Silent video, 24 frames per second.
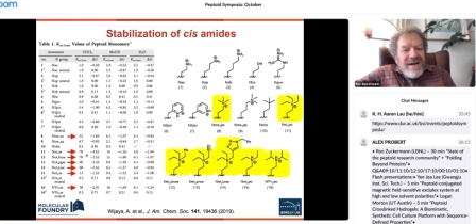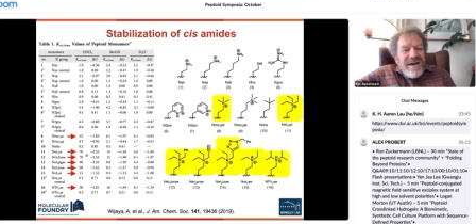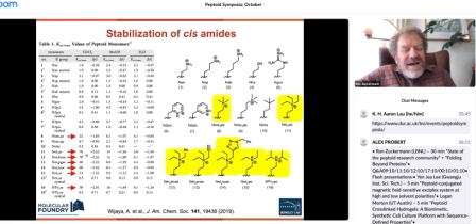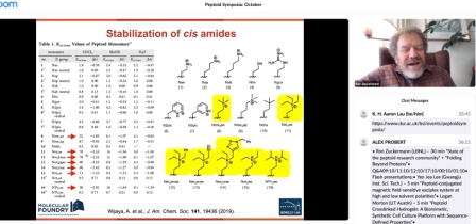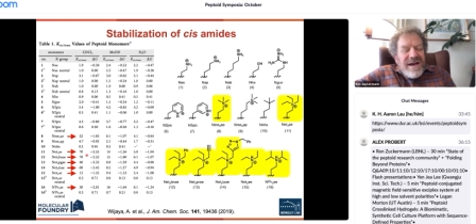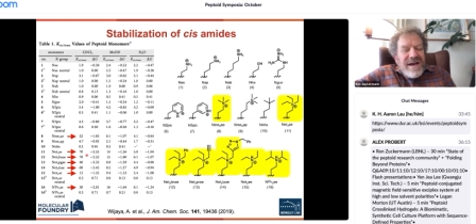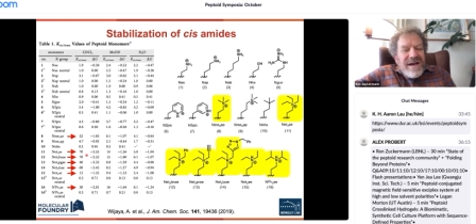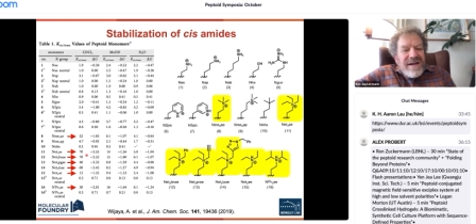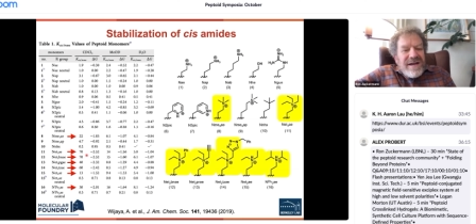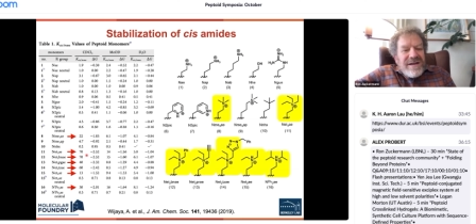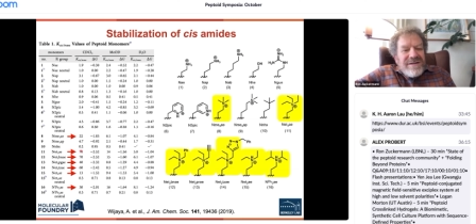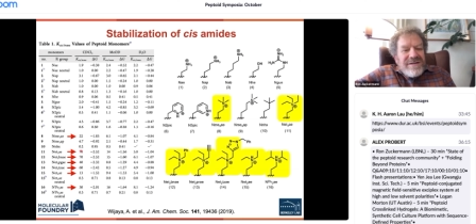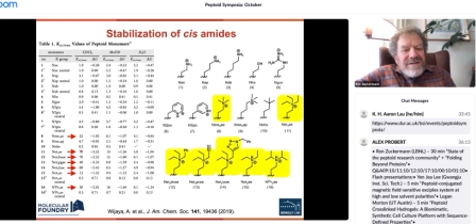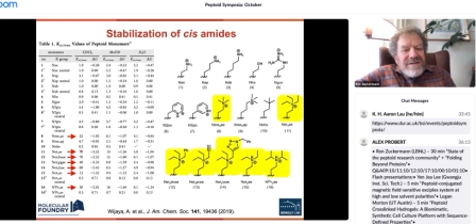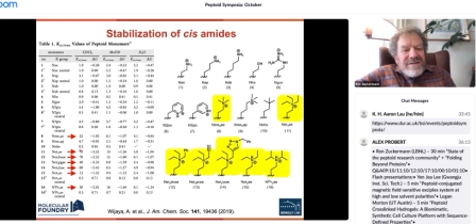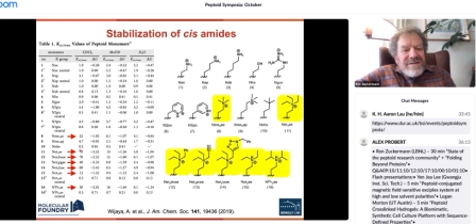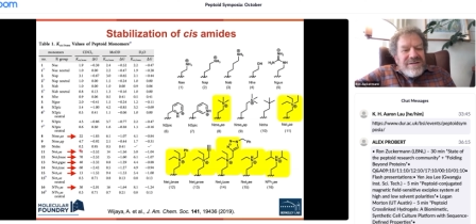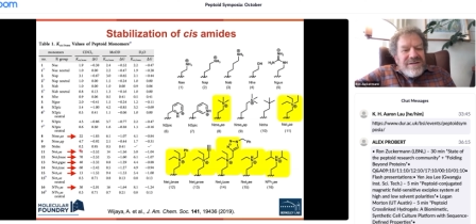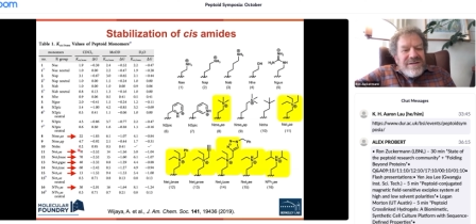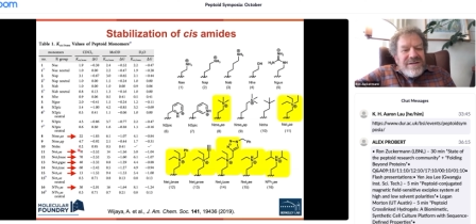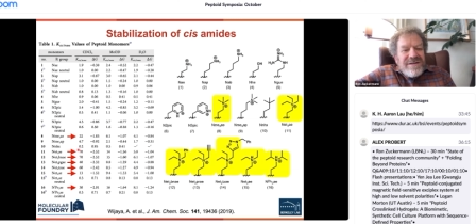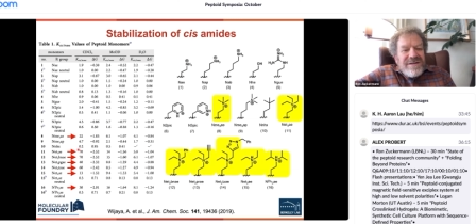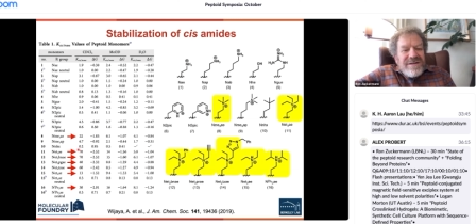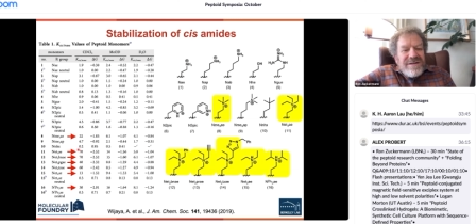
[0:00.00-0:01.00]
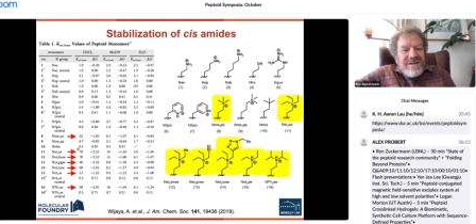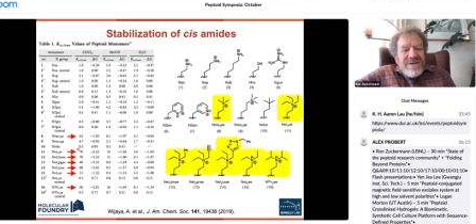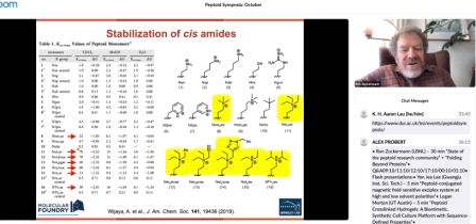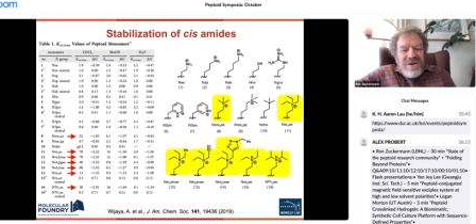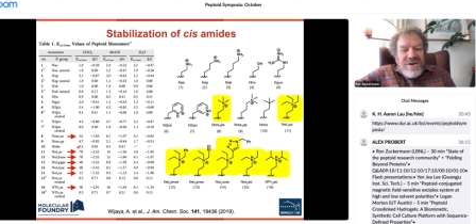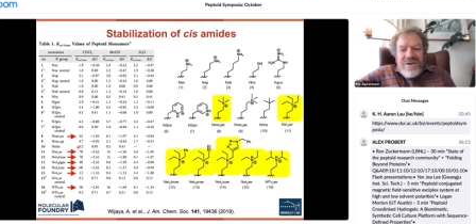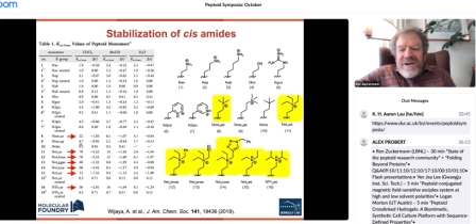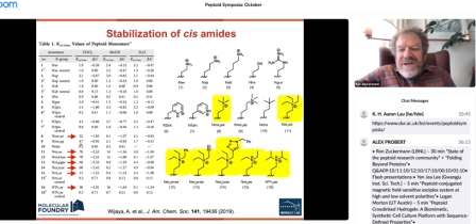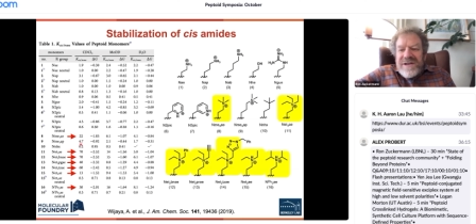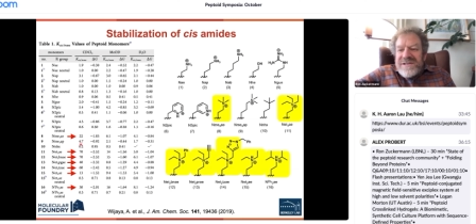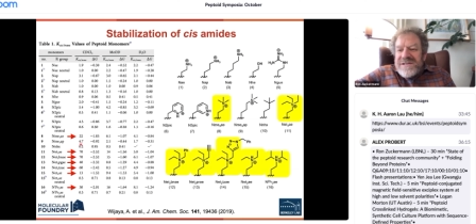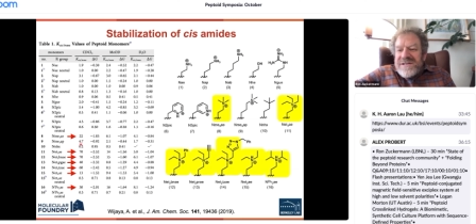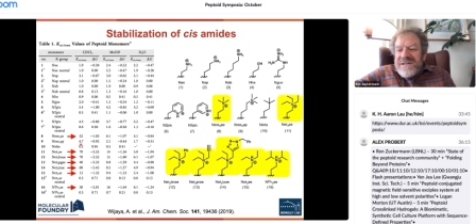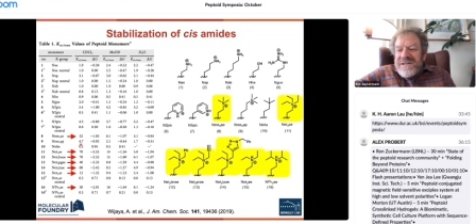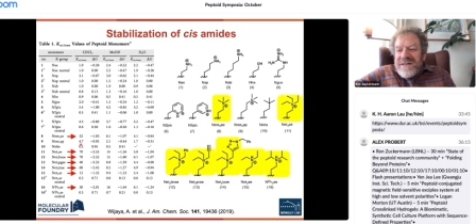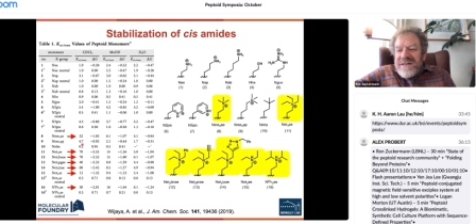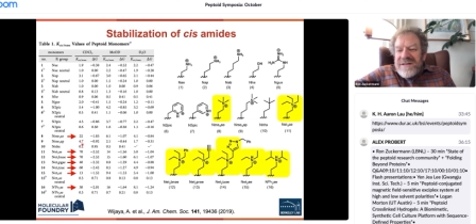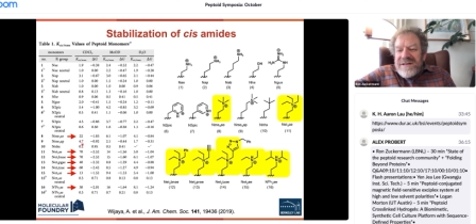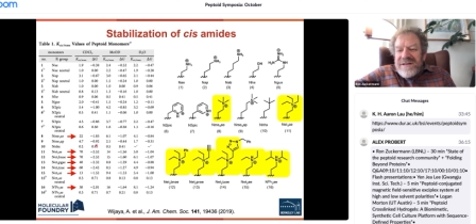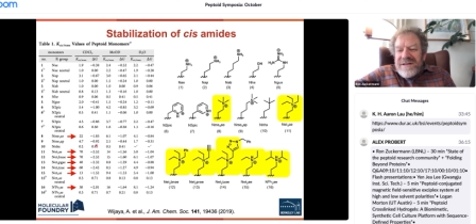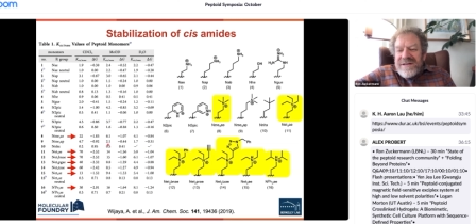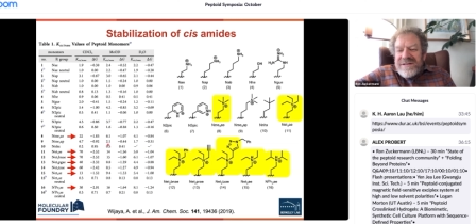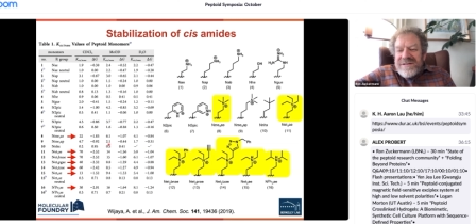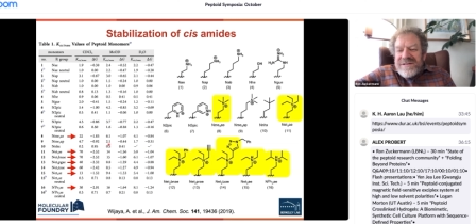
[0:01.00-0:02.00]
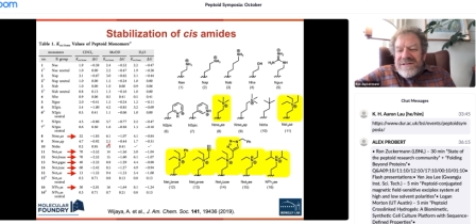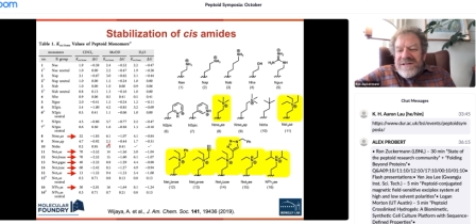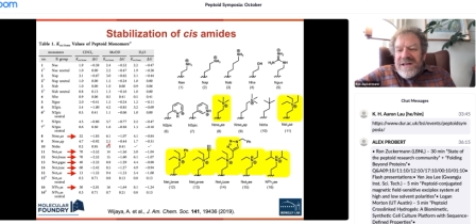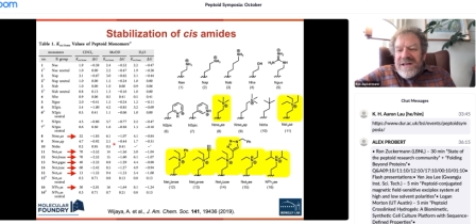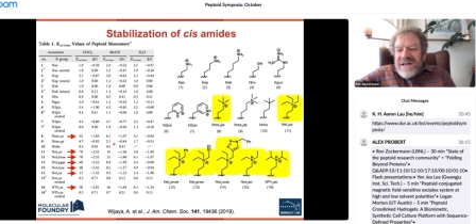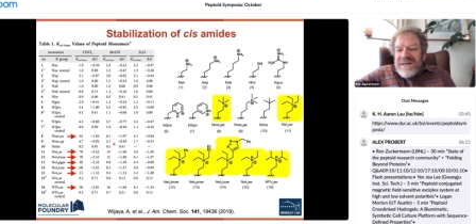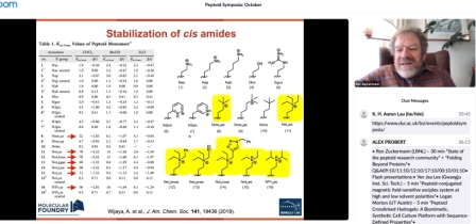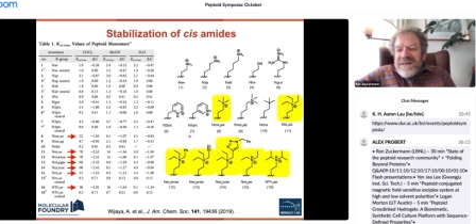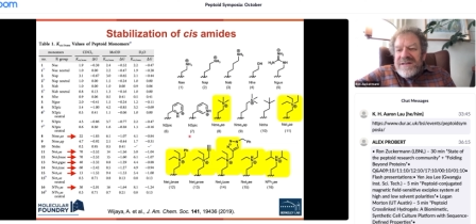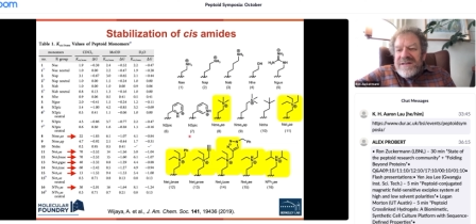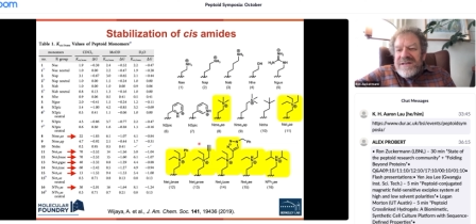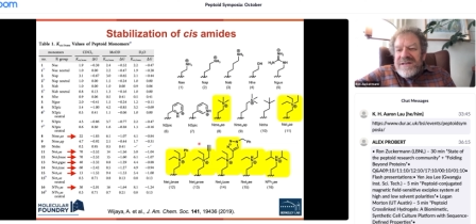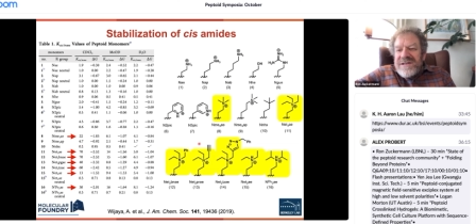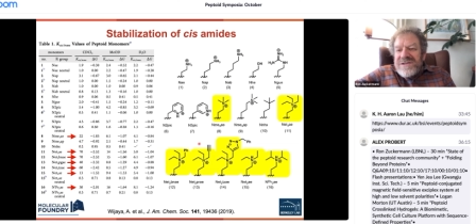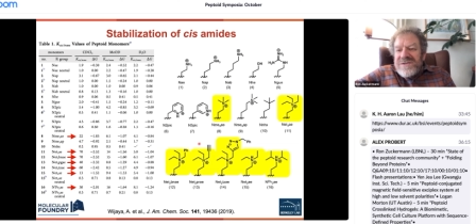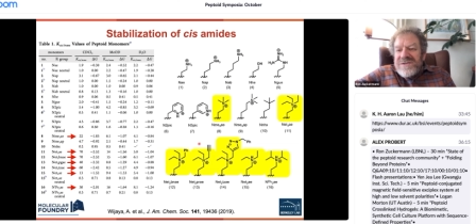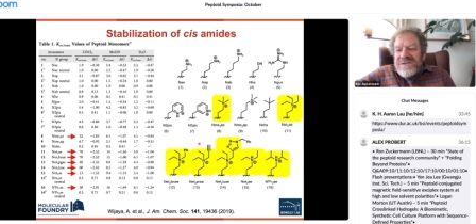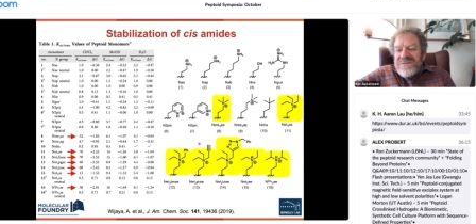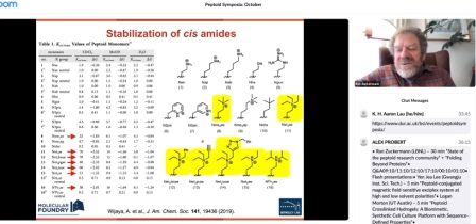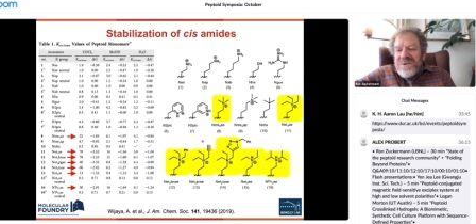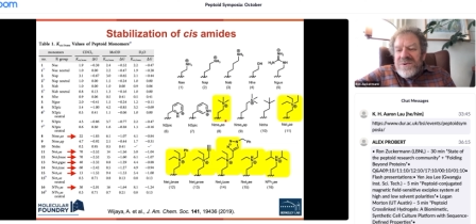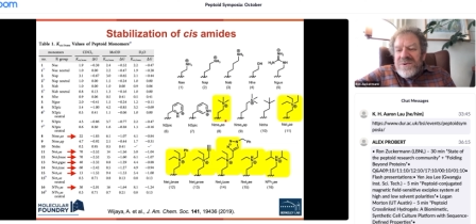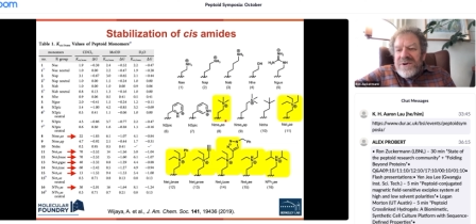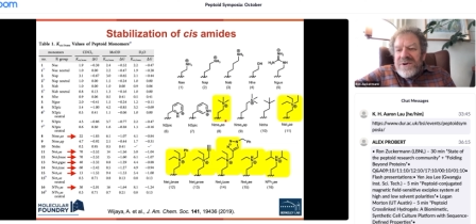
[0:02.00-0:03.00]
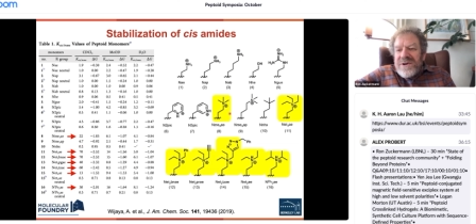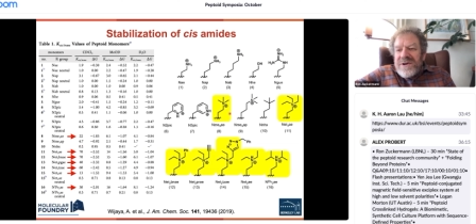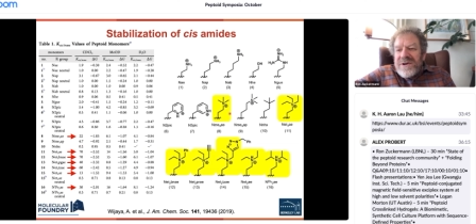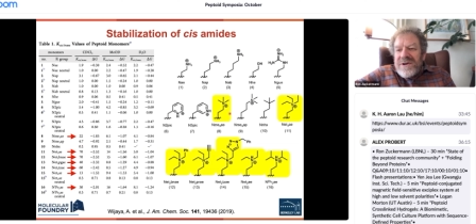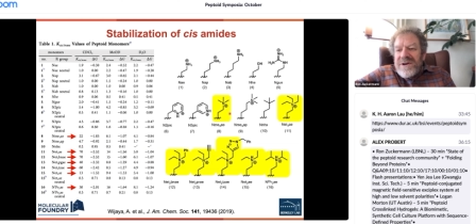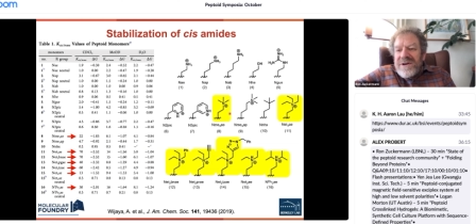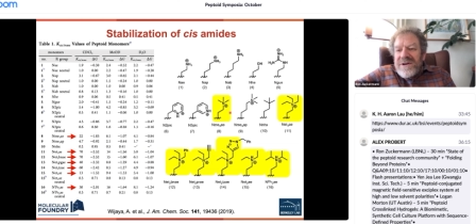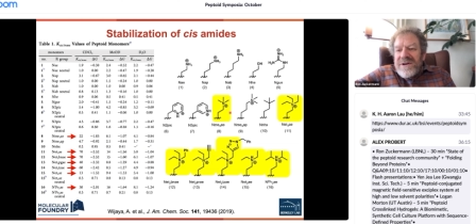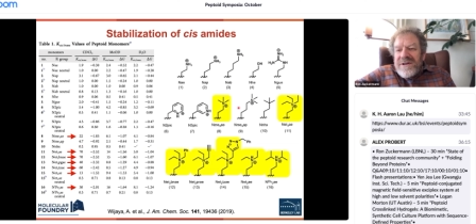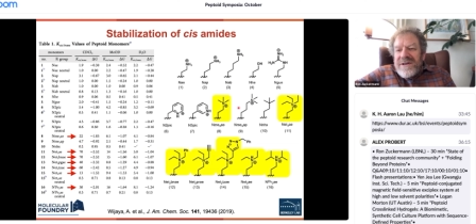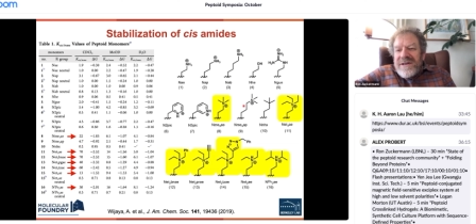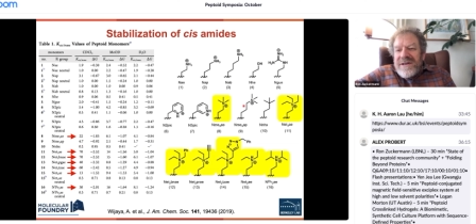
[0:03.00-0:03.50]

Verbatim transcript: And the crazy thing is that these were